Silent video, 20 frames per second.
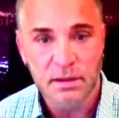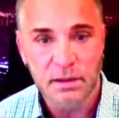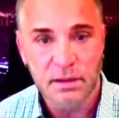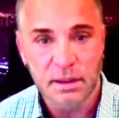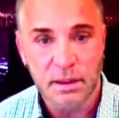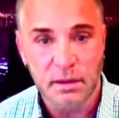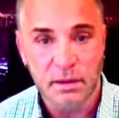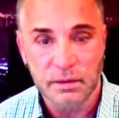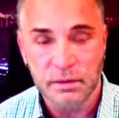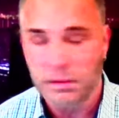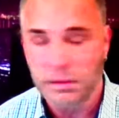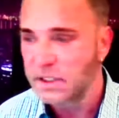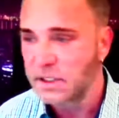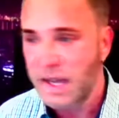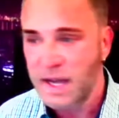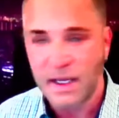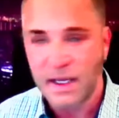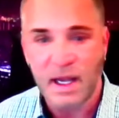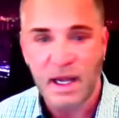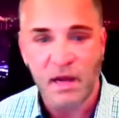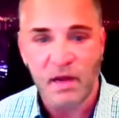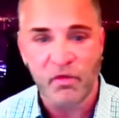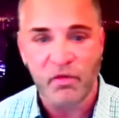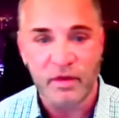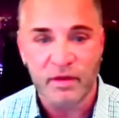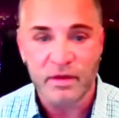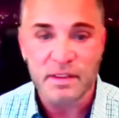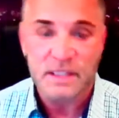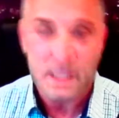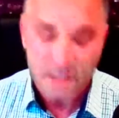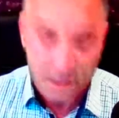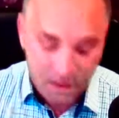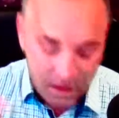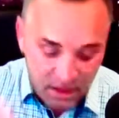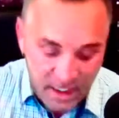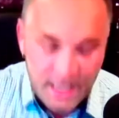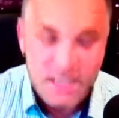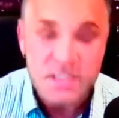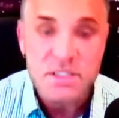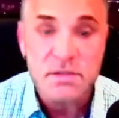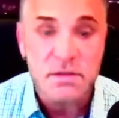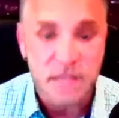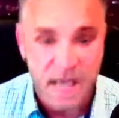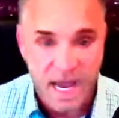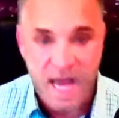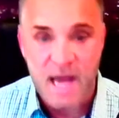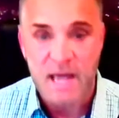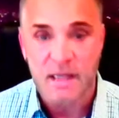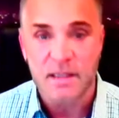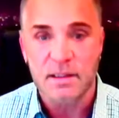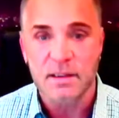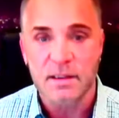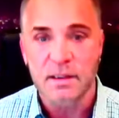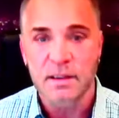Well, you can't get it in 5 days. Yes, you can.